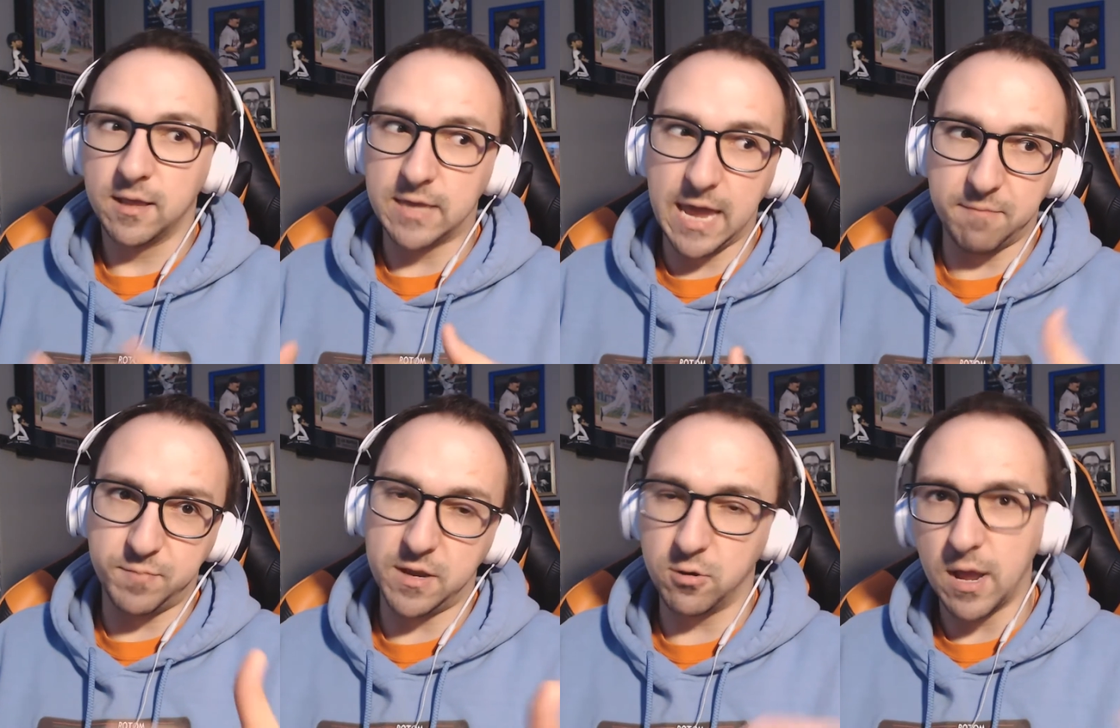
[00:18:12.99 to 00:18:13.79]
can't
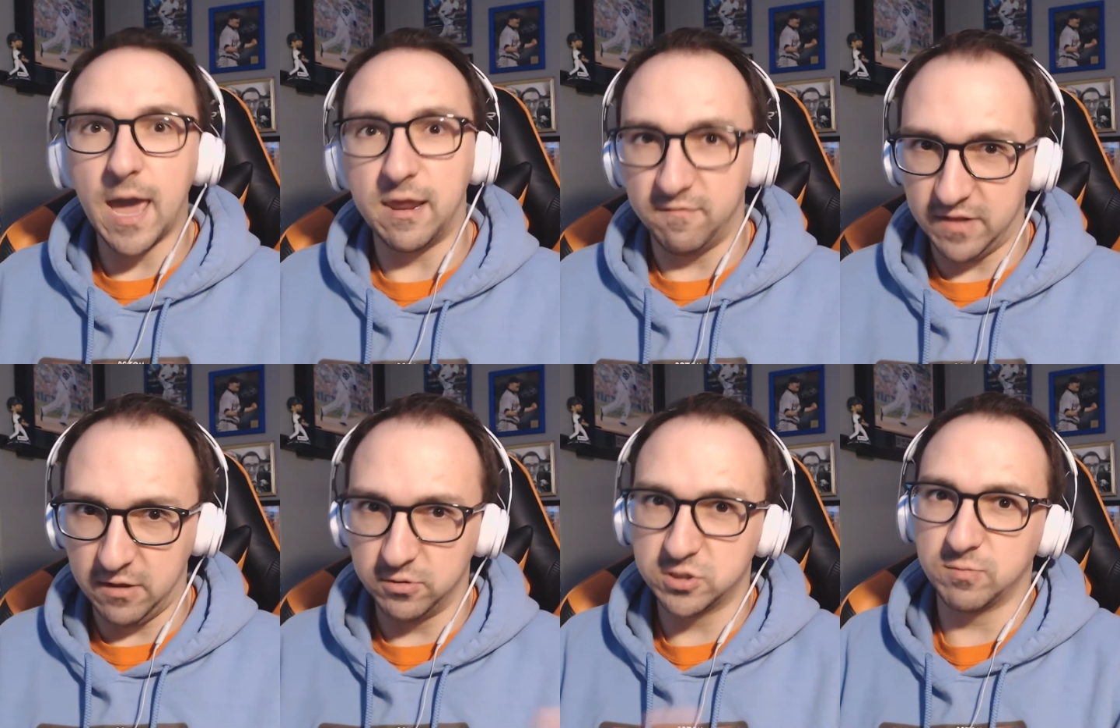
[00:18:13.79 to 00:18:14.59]
be here to edit
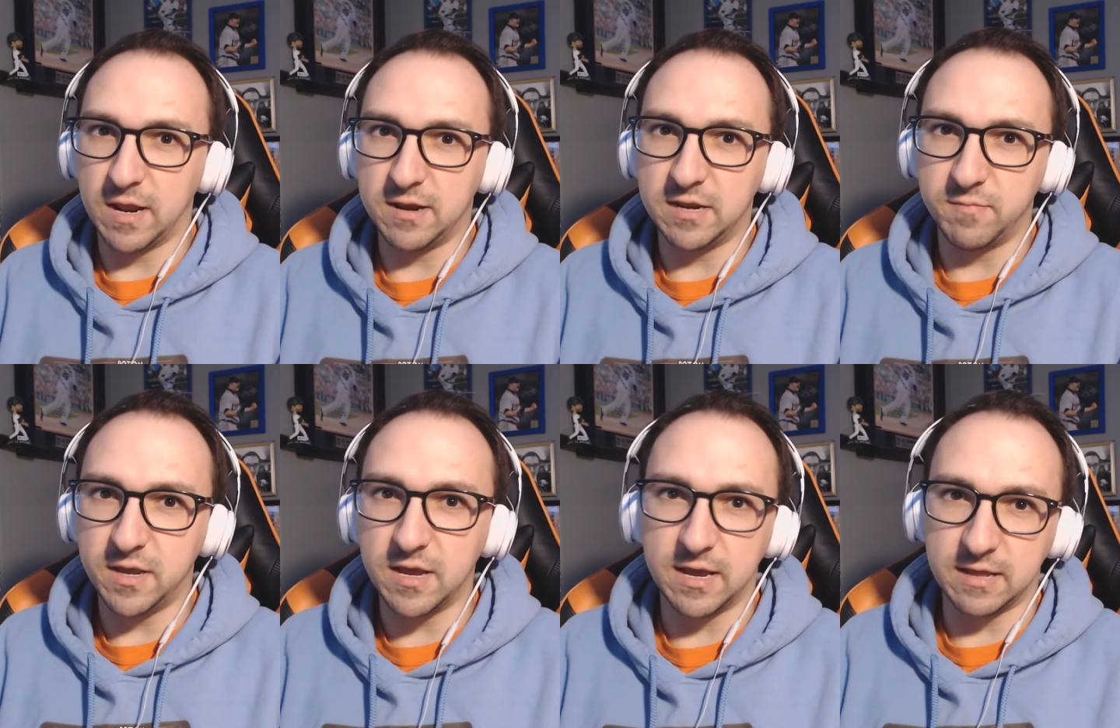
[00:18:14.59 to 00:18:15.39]
videos when I need to
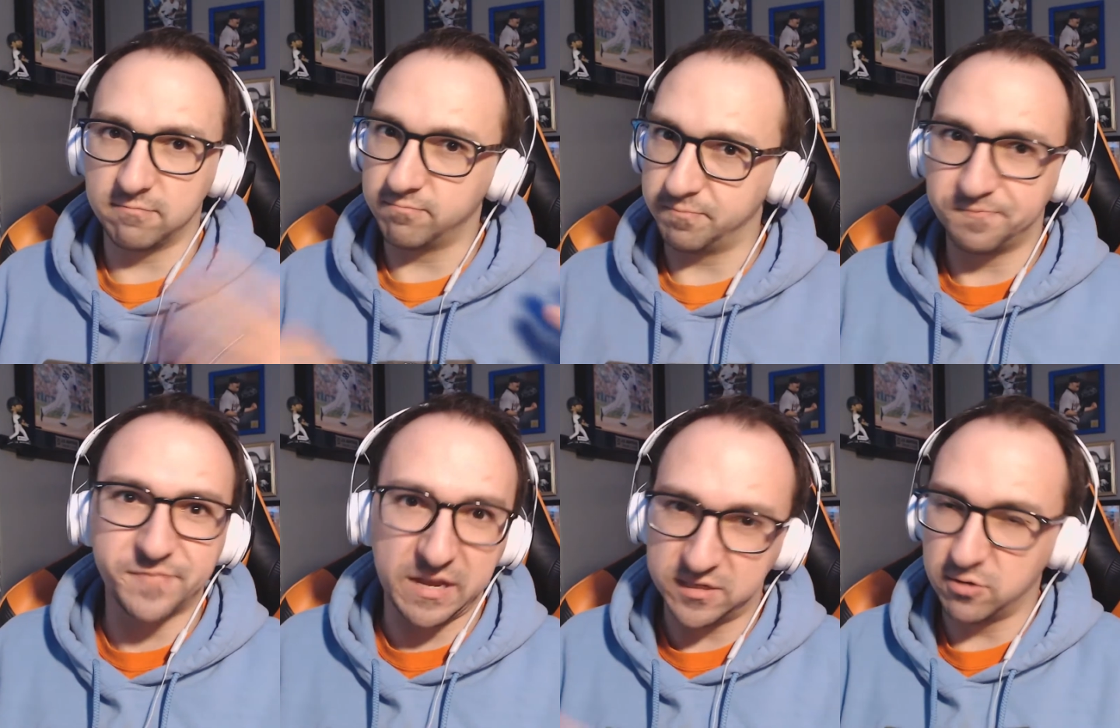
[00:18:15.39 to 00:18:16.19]
be. I got
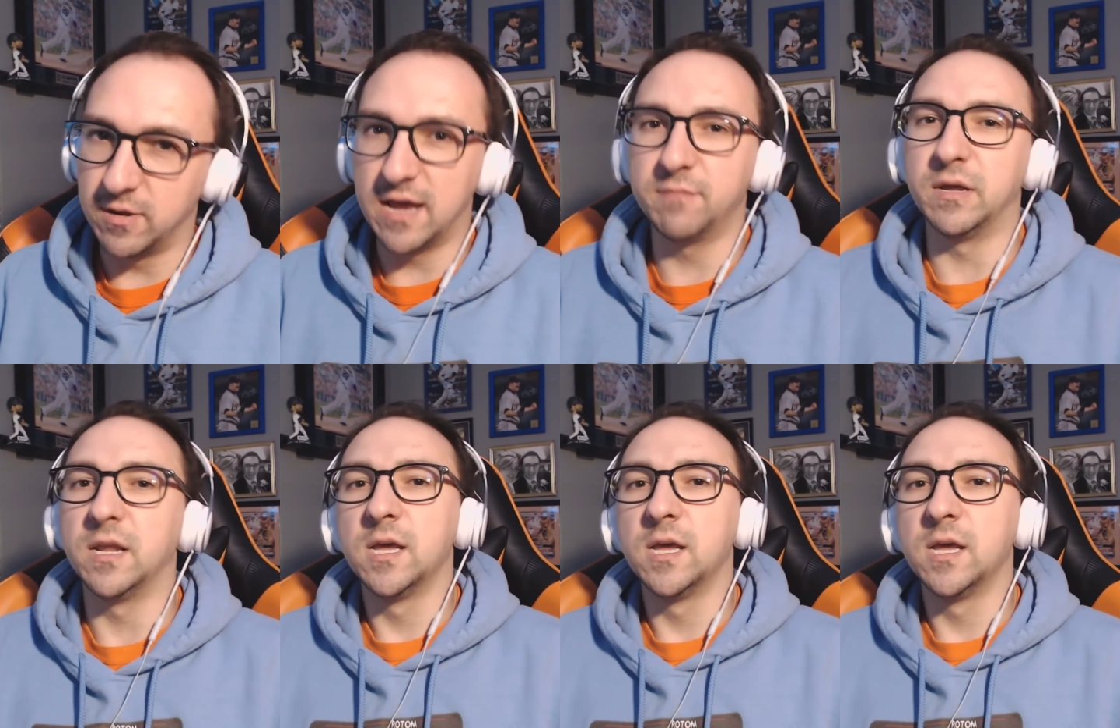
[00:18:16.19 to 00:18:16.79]
things going on, but...